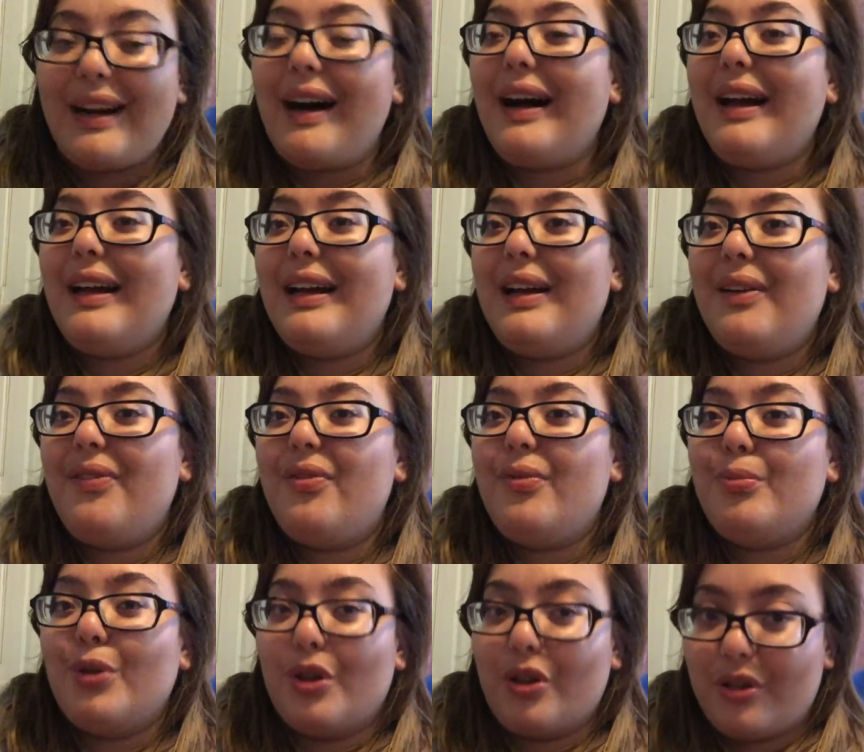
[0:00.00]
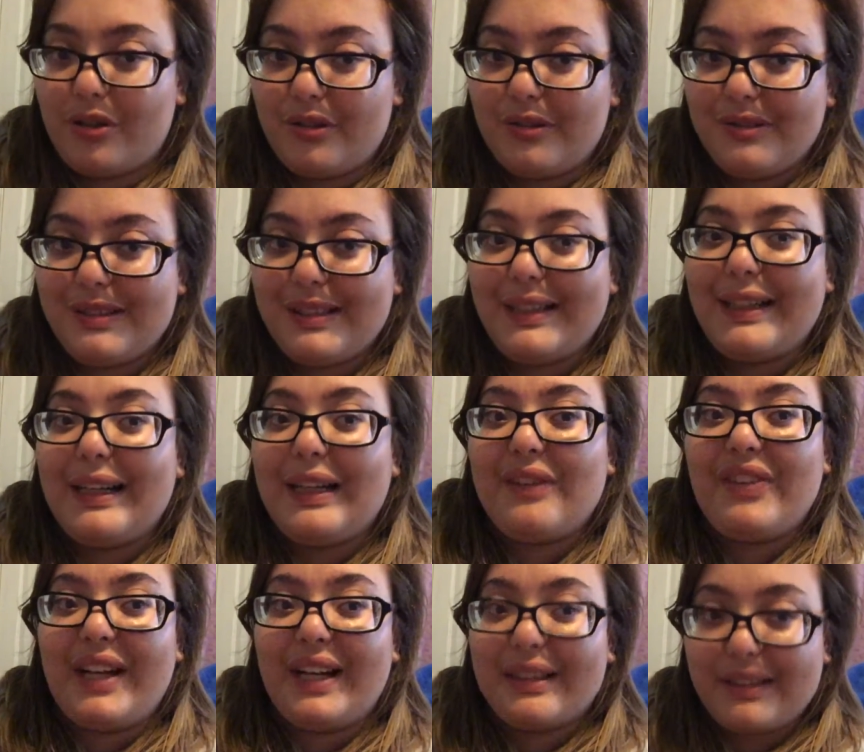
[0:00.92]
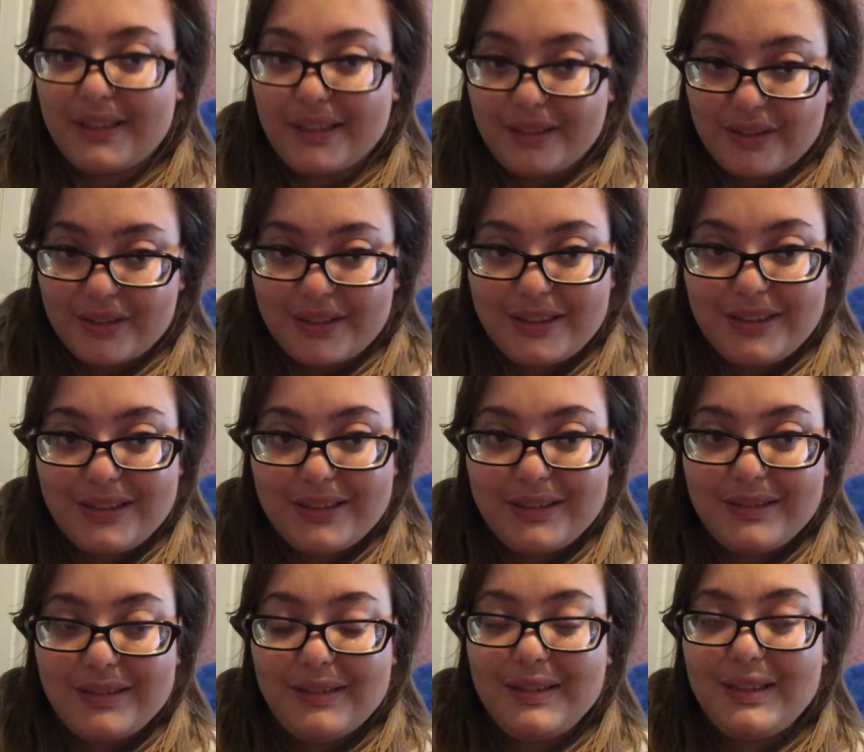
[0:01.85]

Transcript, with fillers: I have morals and I have ethics,